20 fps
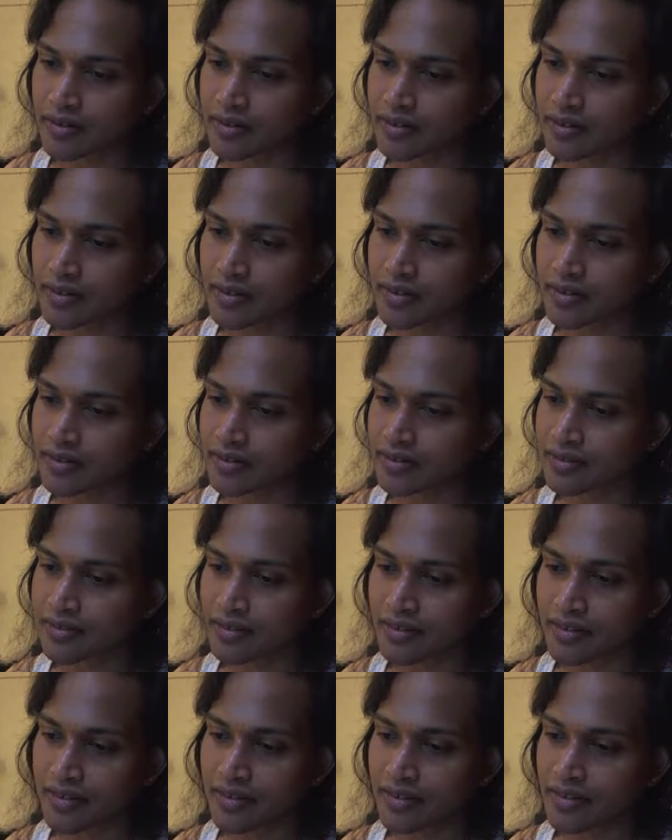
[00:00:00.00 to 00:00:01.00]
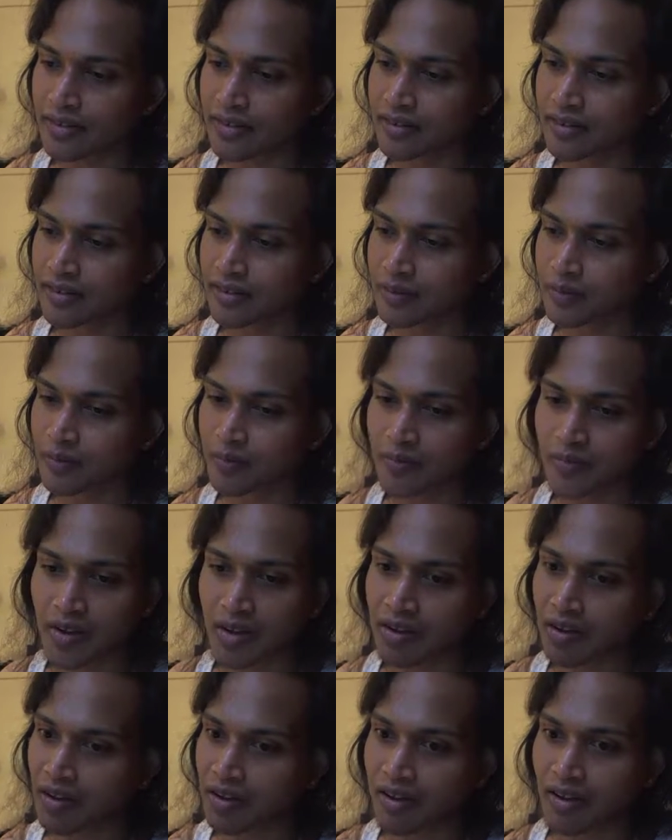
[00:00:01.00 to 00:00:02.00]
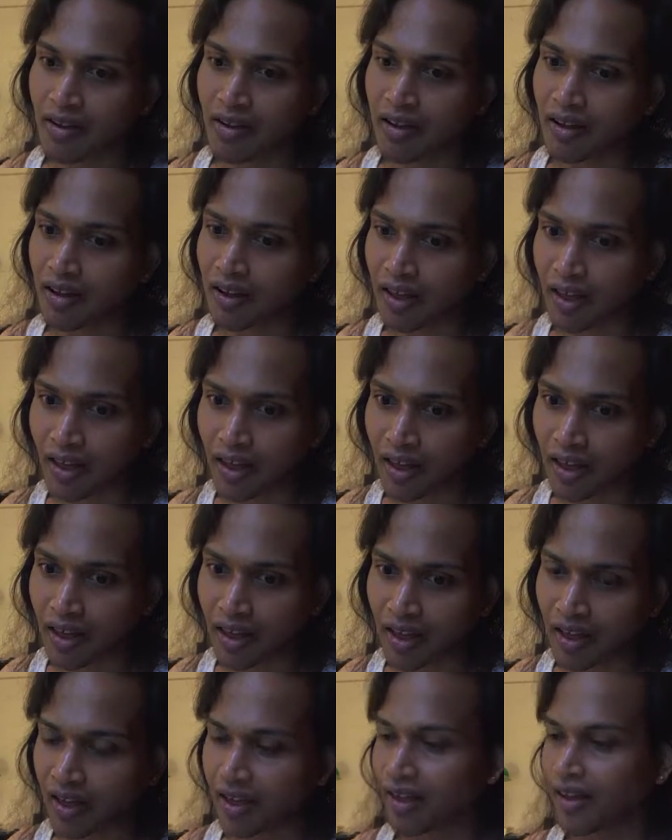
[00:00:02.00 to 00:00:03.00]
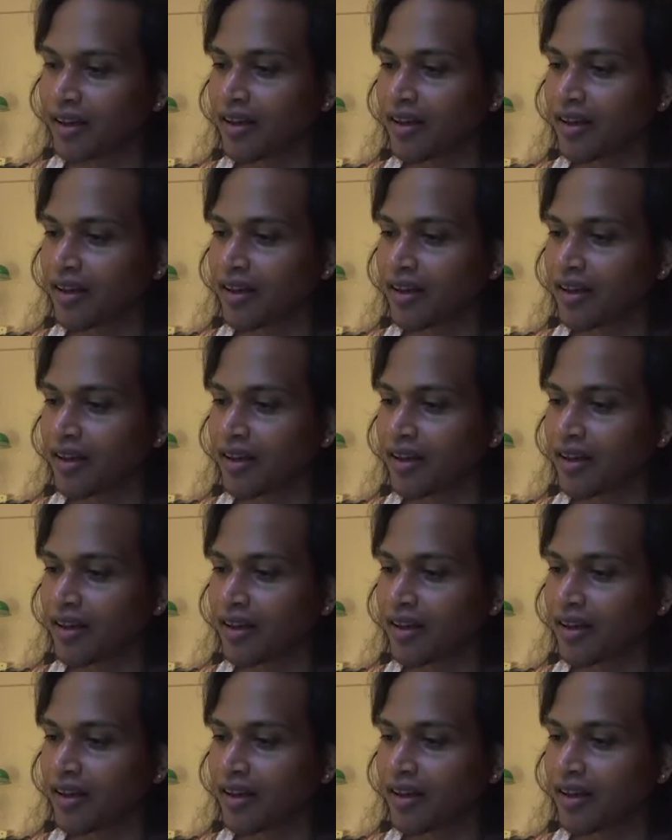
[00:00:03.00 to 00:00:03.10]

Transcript: it's like they're just like, huh.